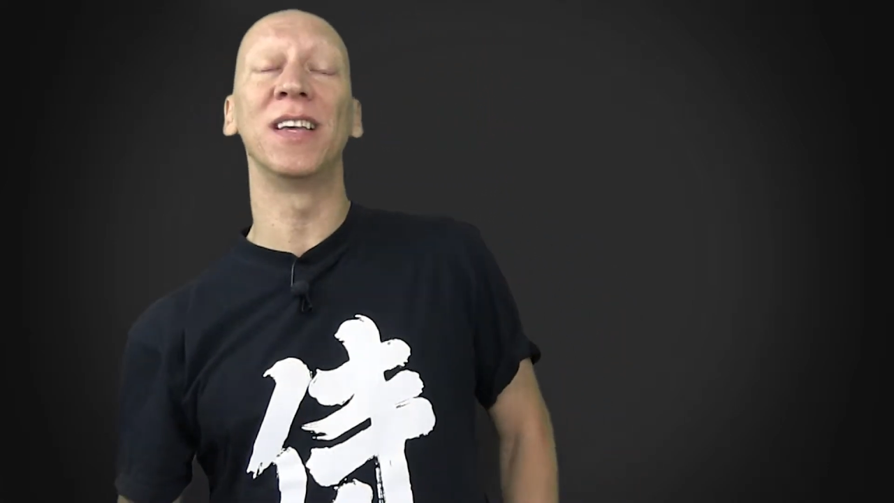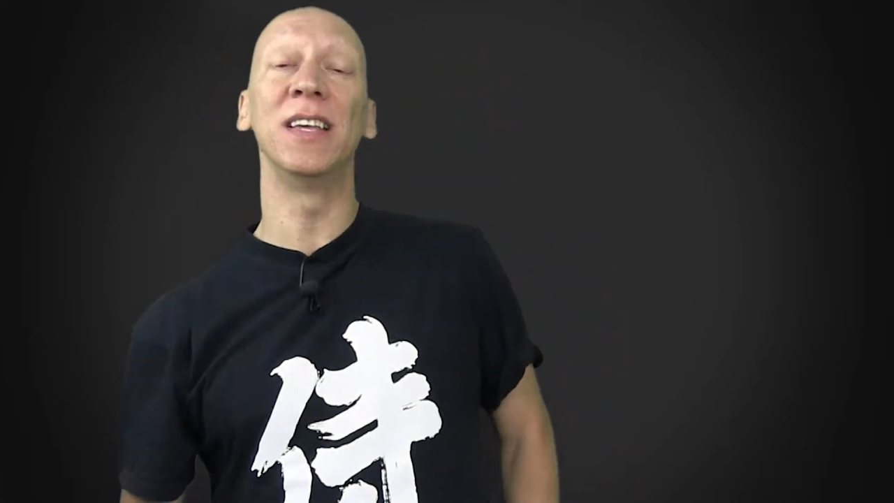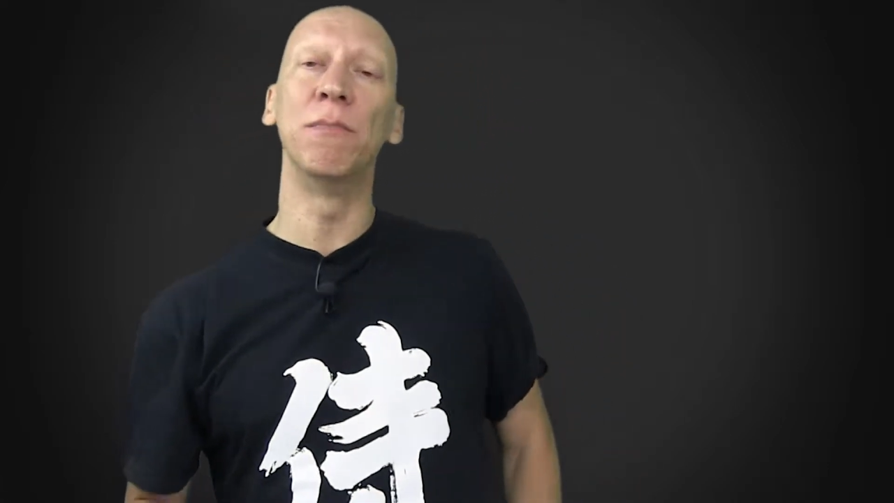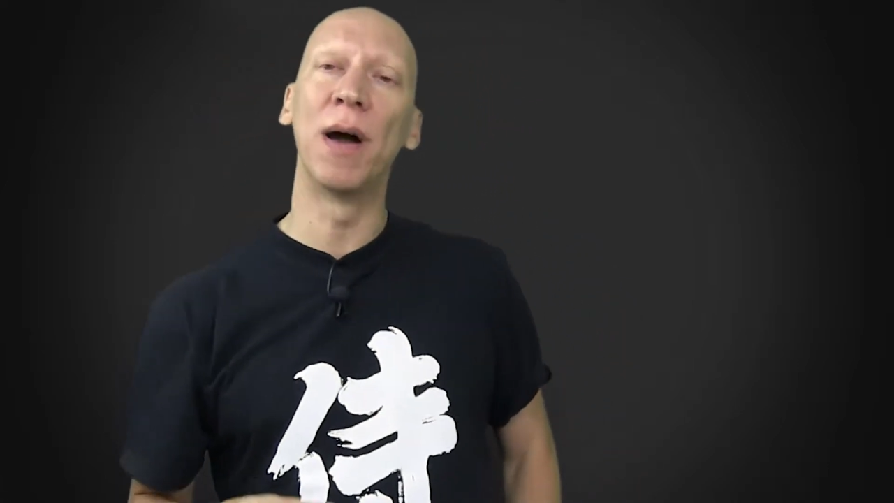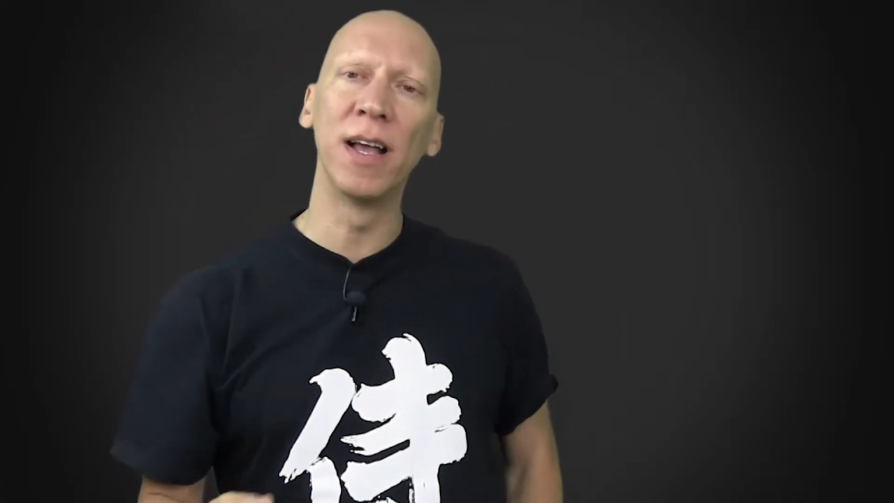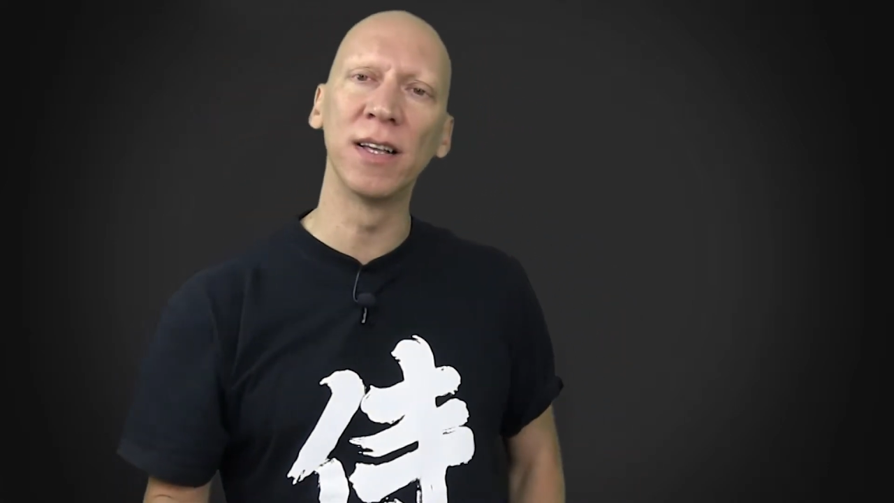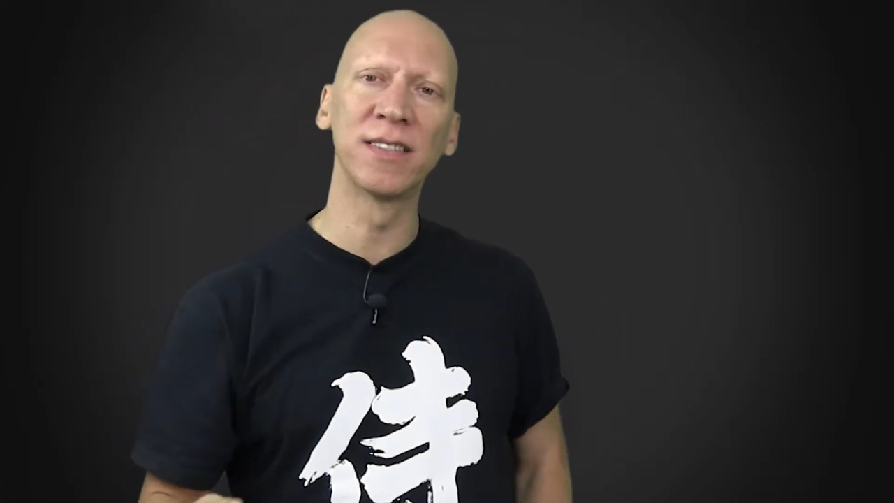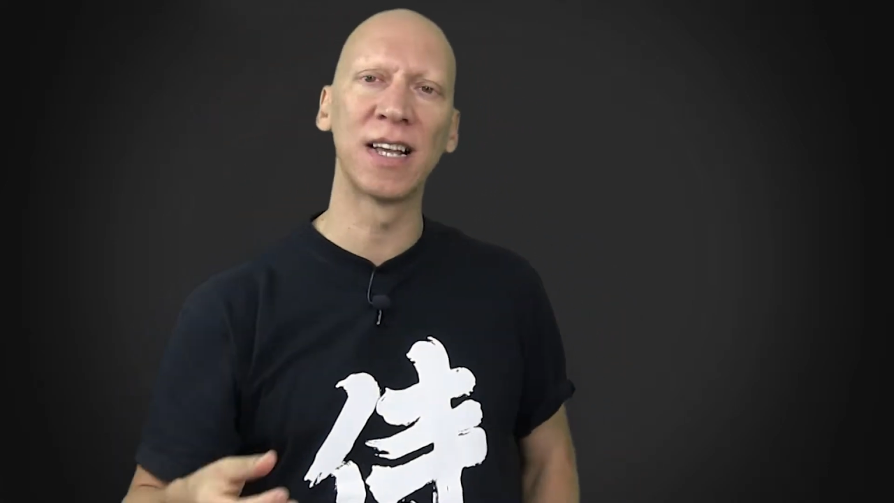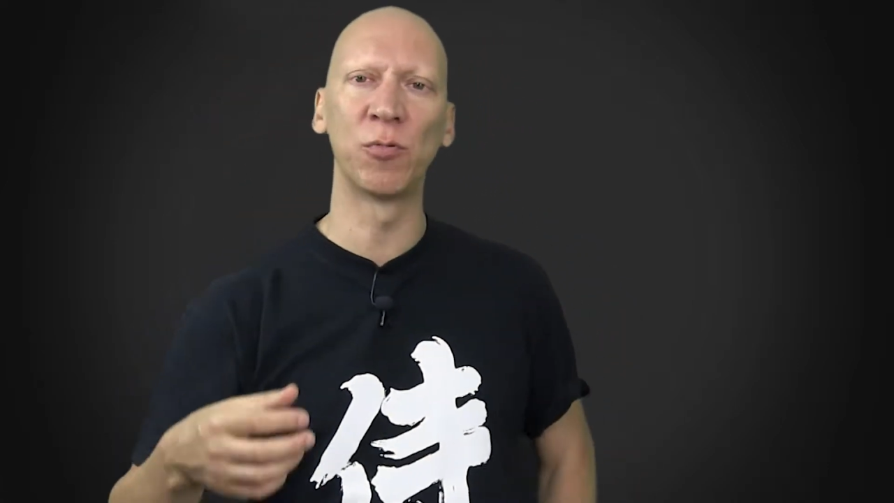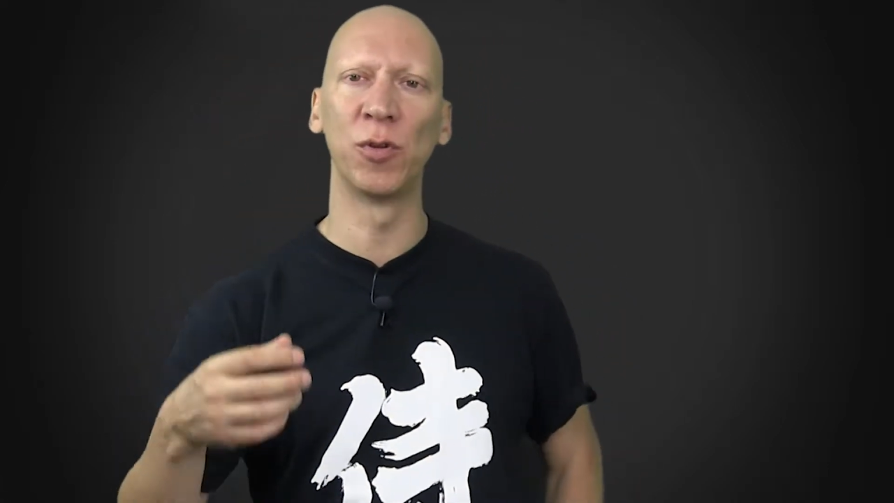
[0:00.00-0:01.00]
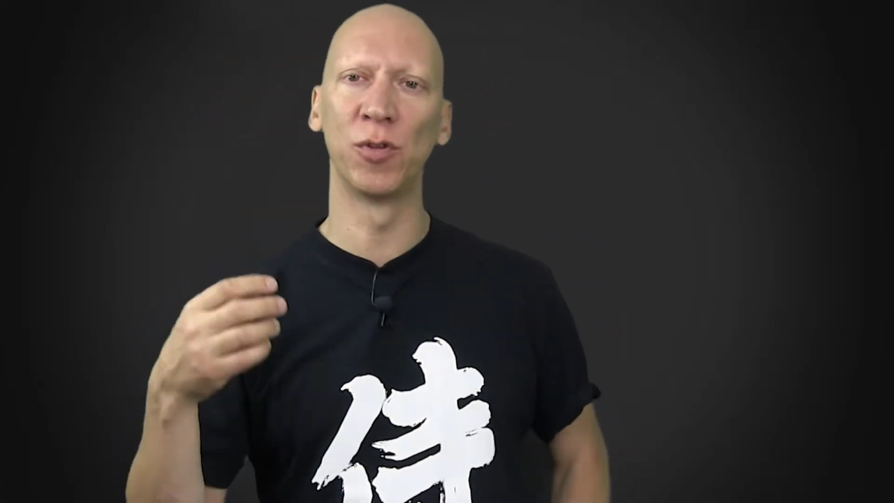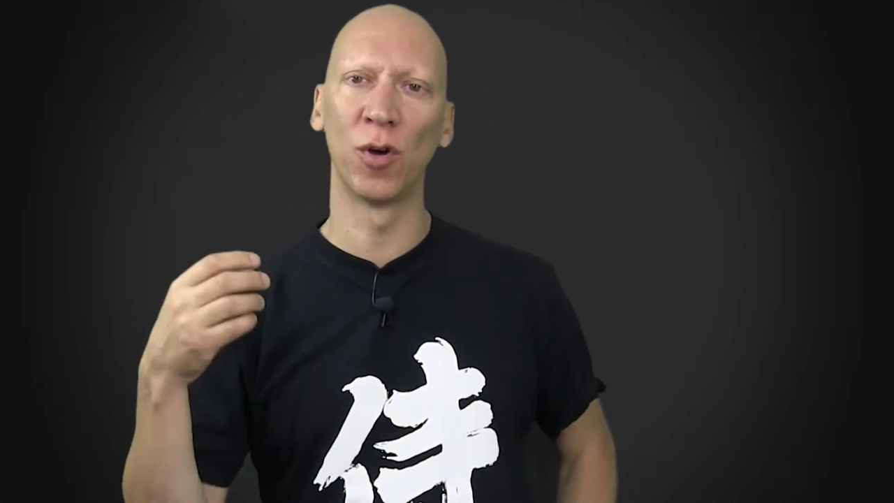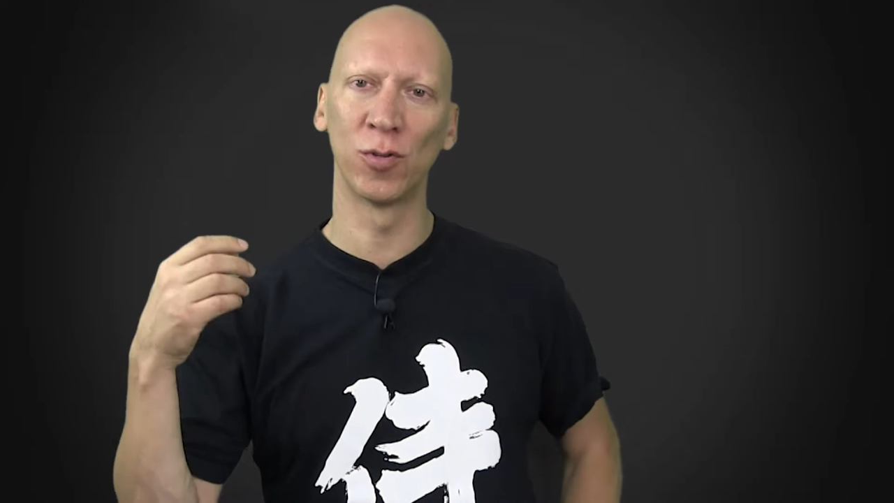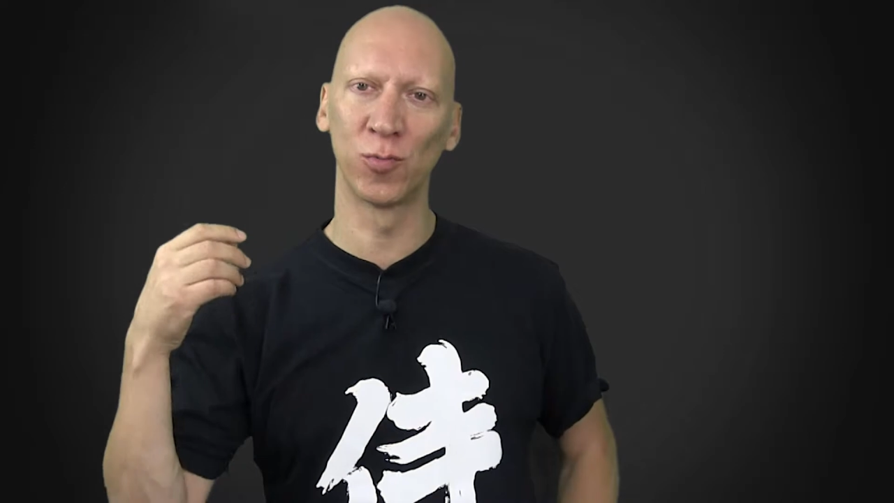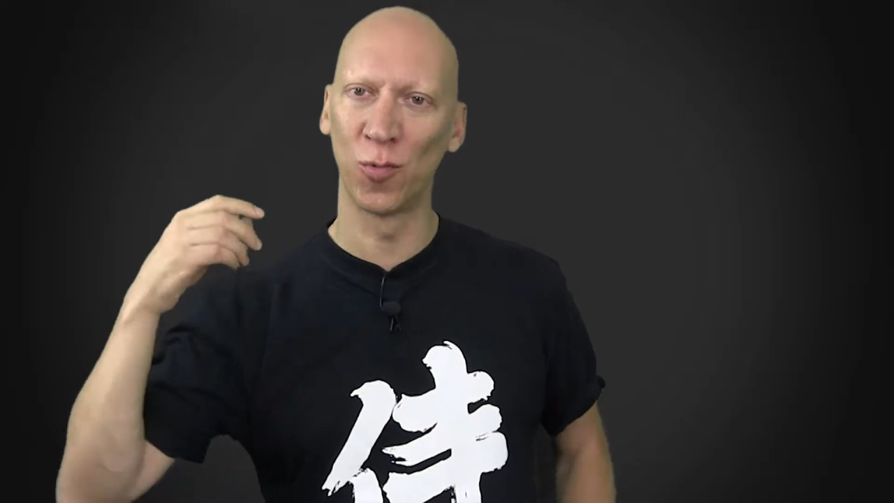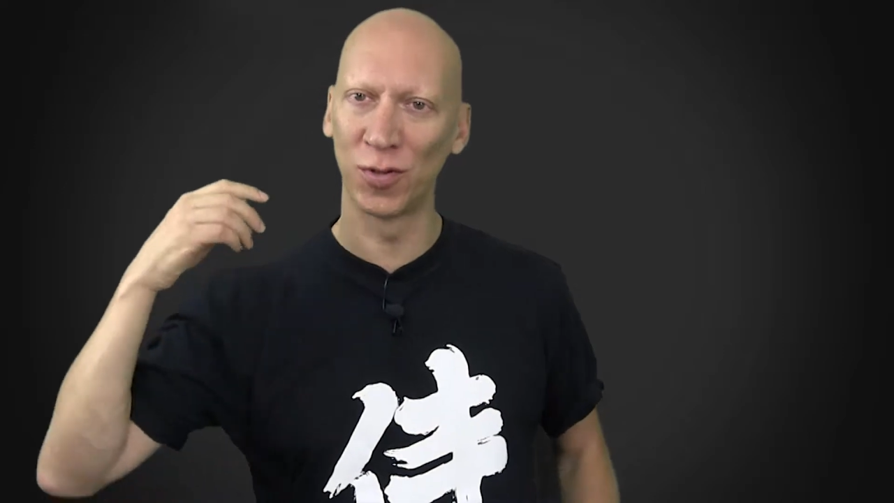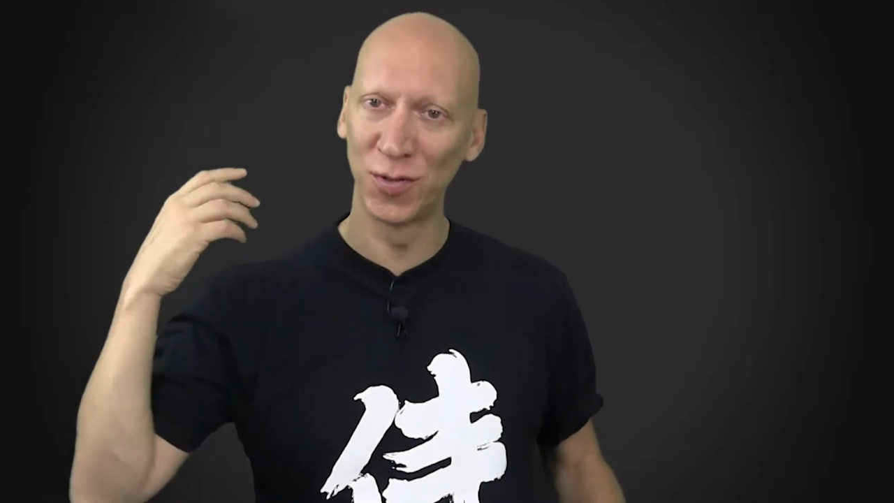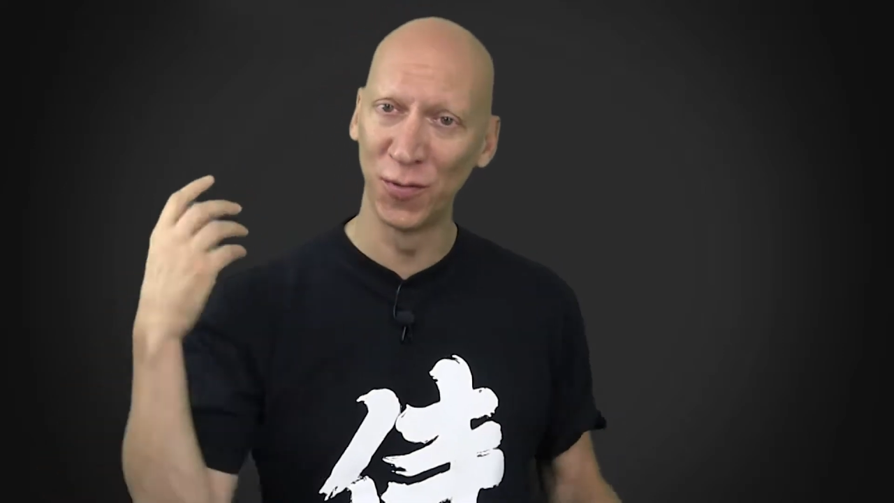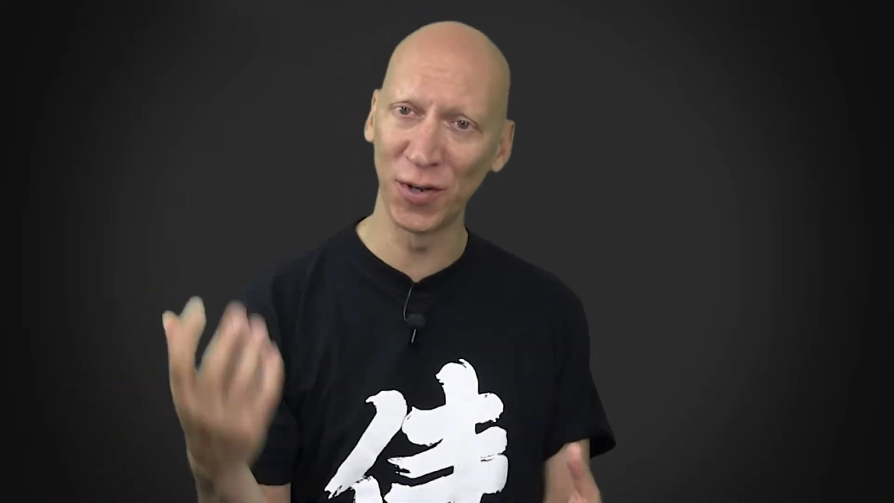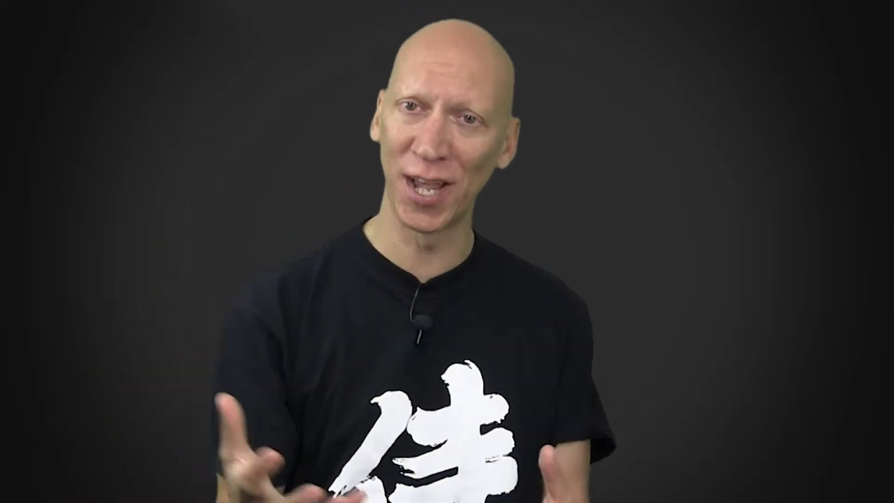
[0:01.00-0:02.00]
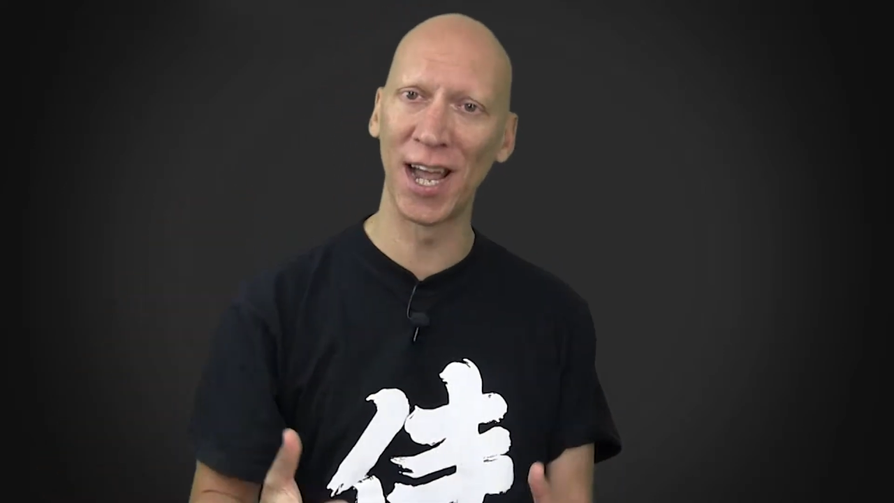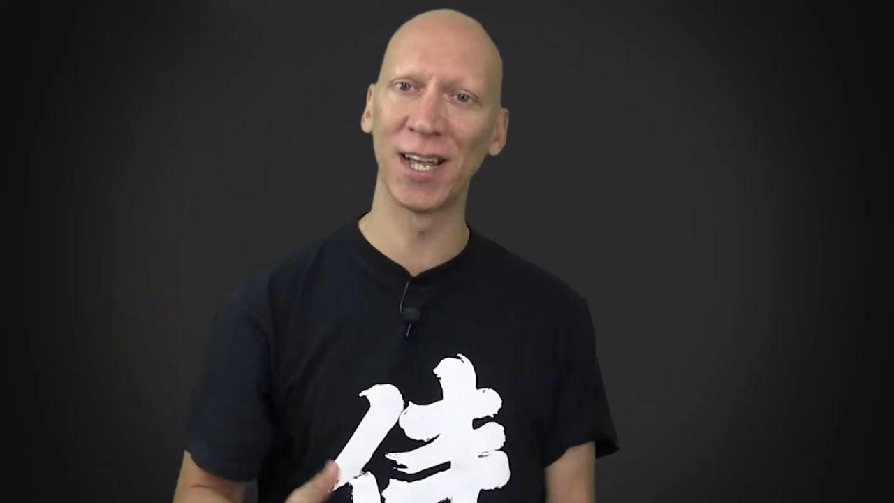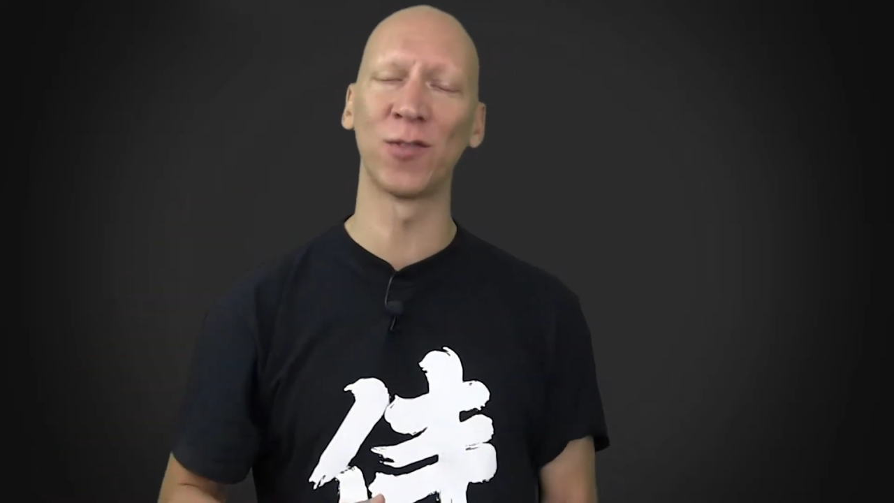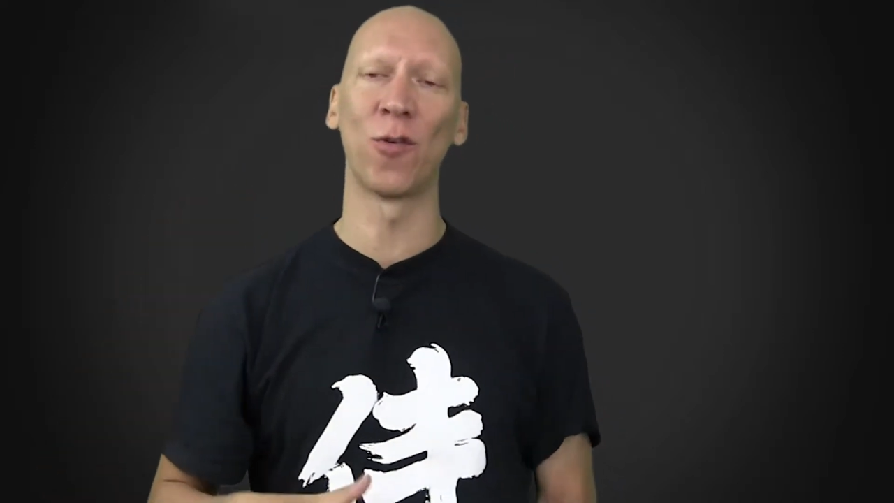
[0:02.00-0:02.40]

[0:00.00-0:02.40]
emails that we don't want to forget,